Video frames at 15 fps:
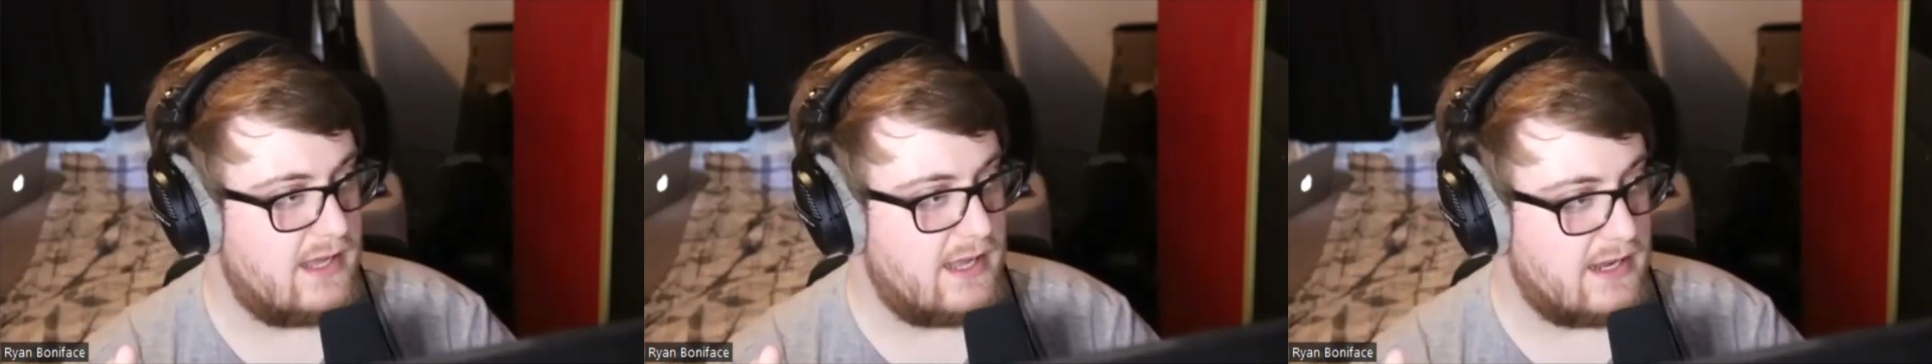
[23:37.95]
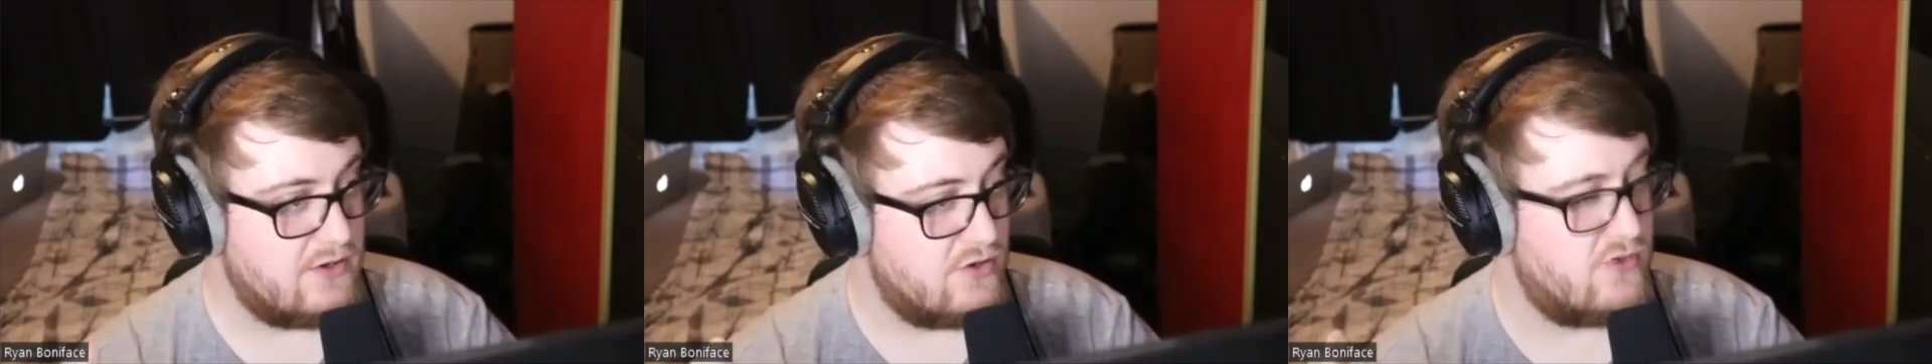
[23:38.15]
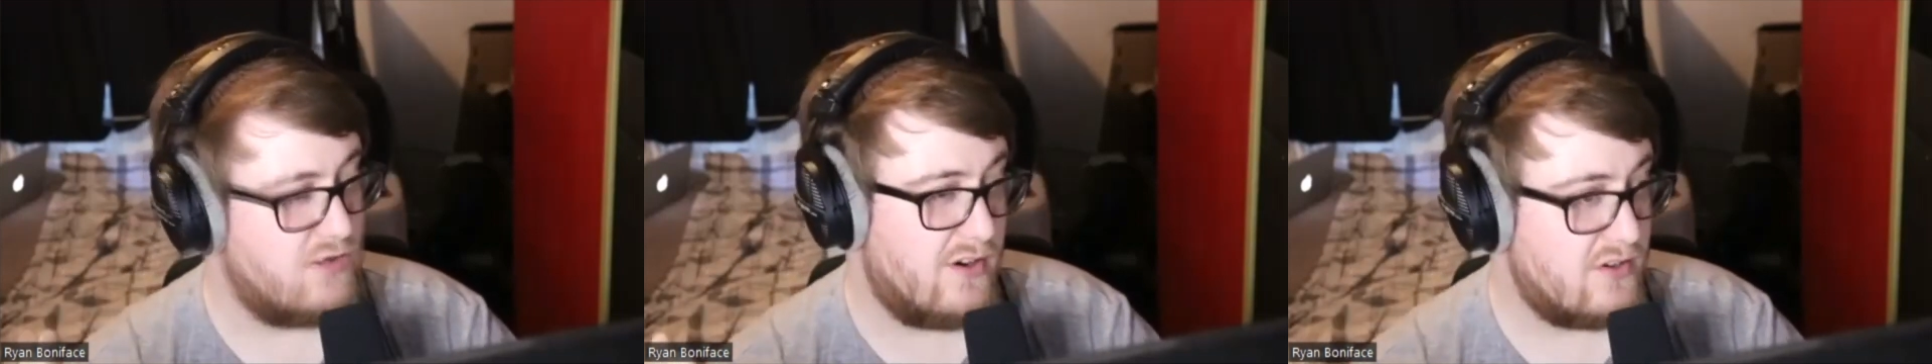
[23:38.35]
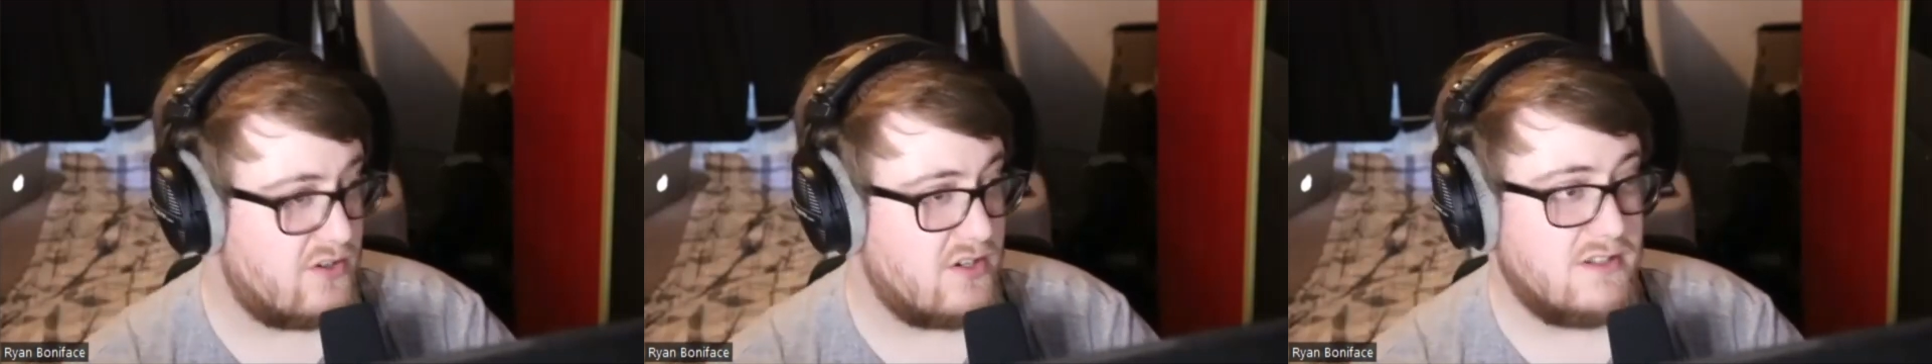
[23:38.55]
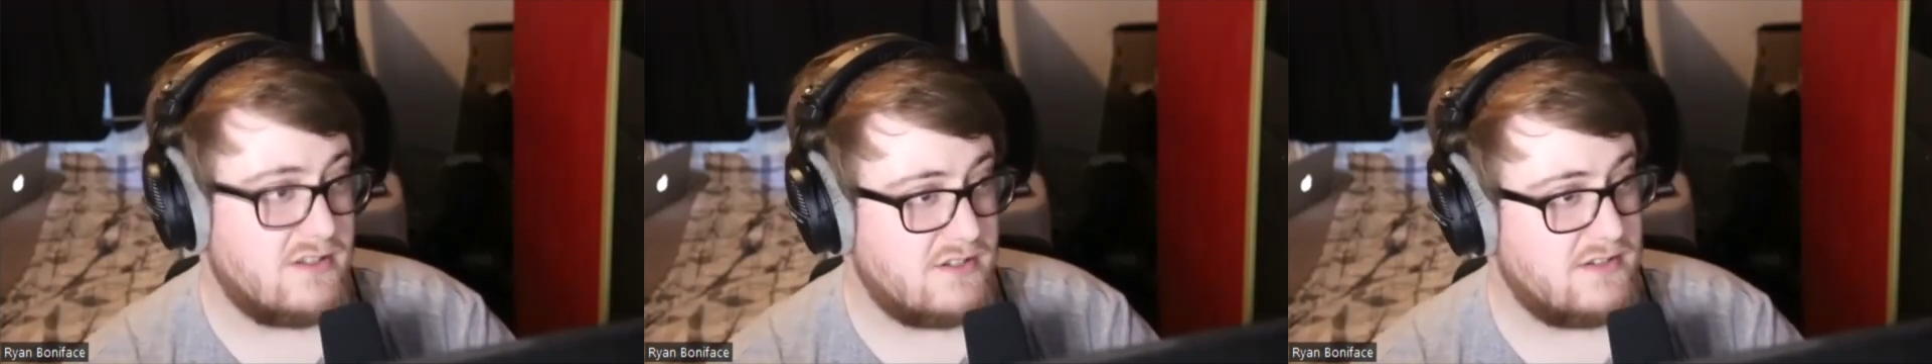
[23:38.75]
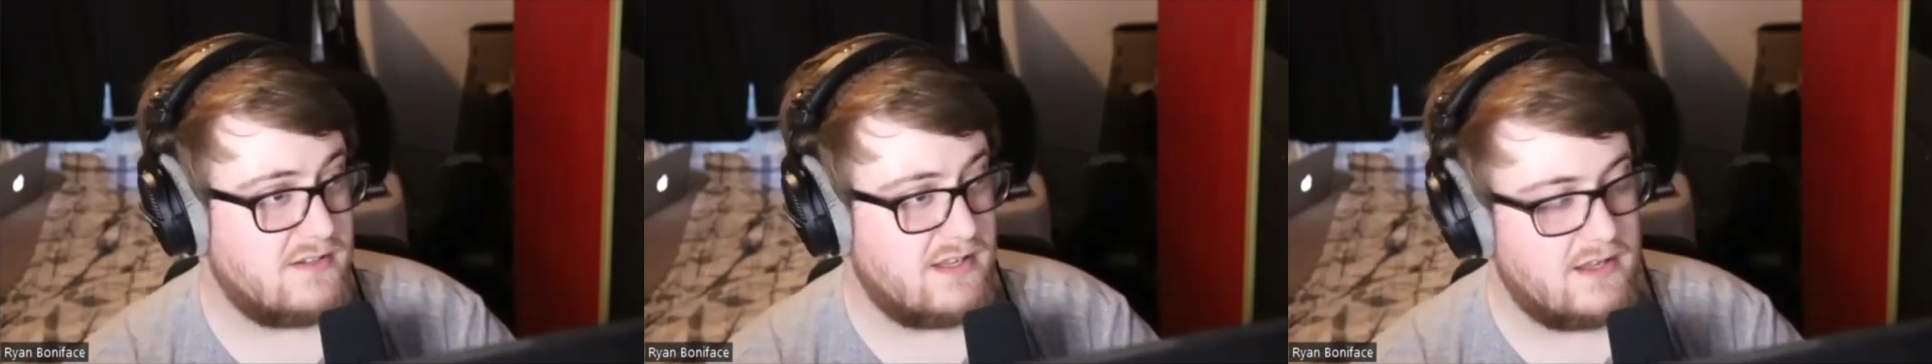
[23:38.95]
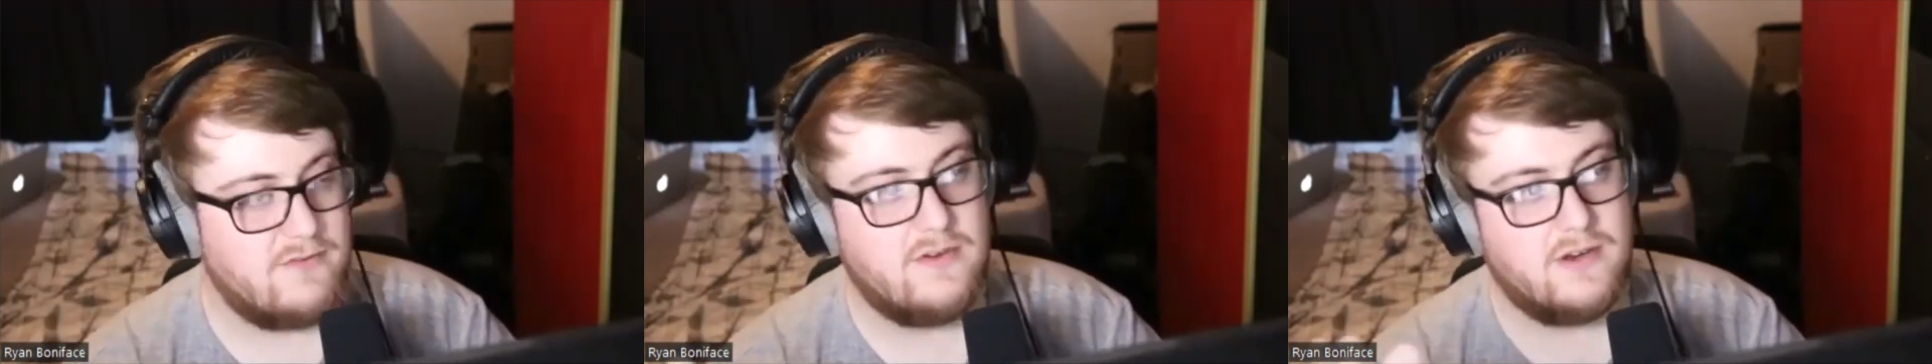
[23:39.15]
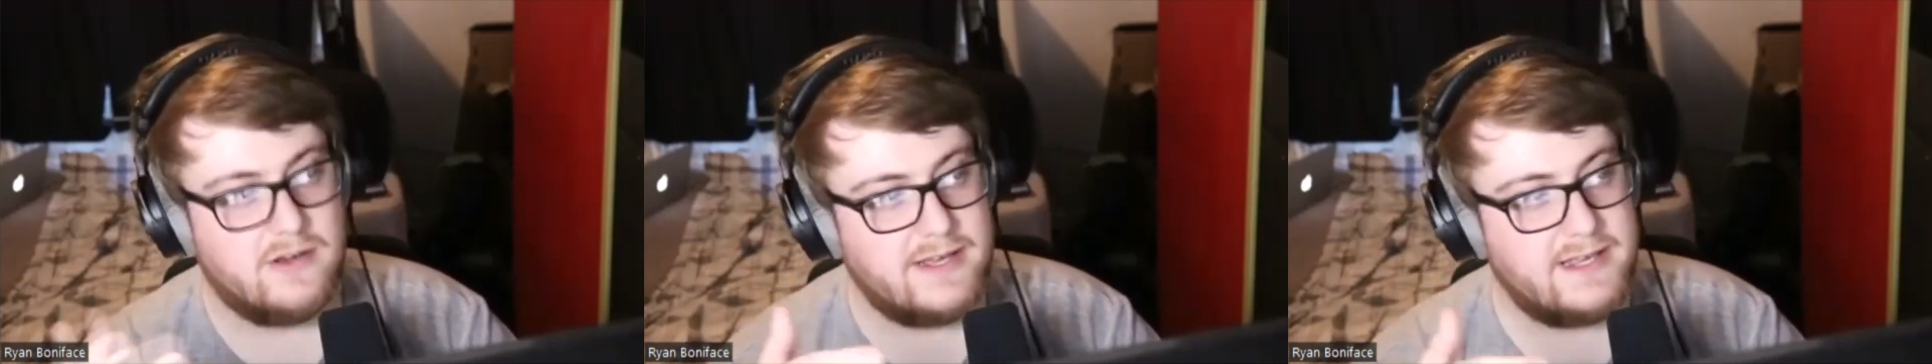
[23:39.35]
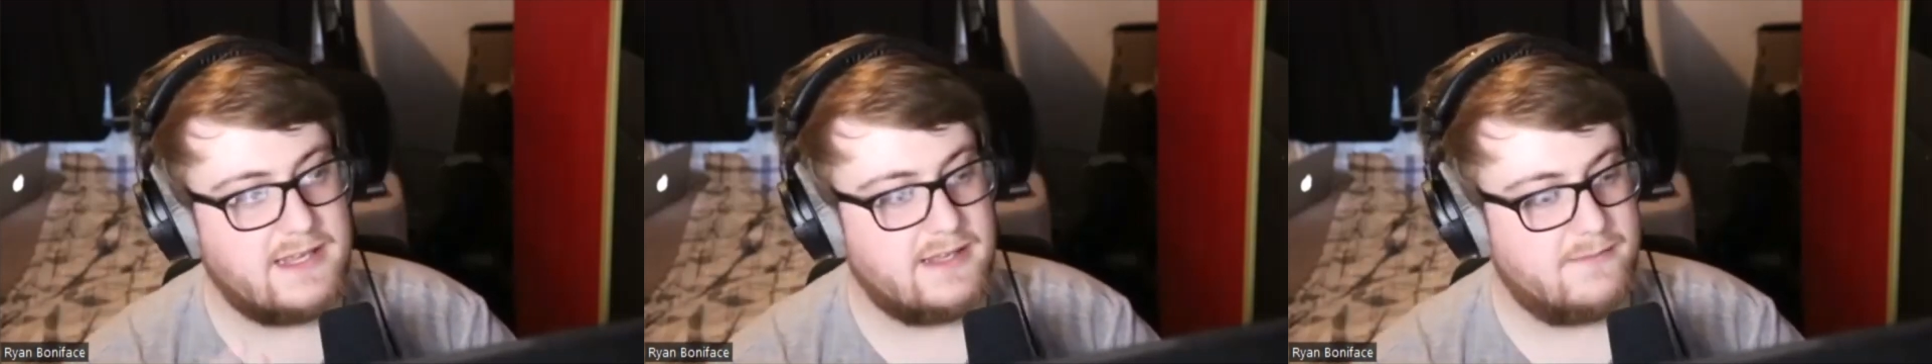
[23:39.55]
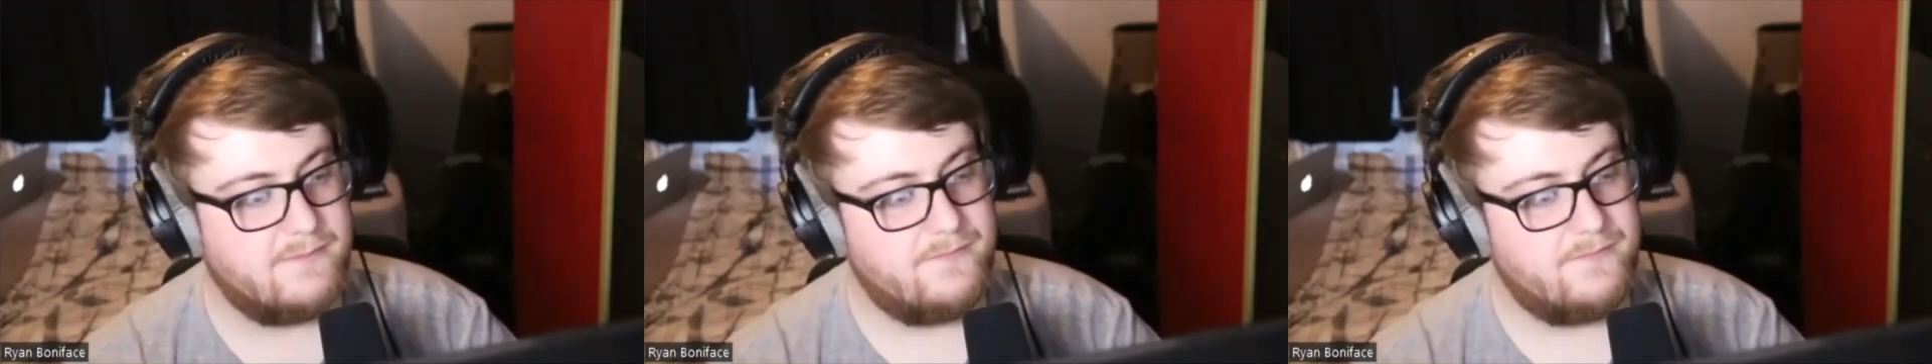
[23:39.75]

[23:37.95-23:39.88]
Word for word: instructions, if you like,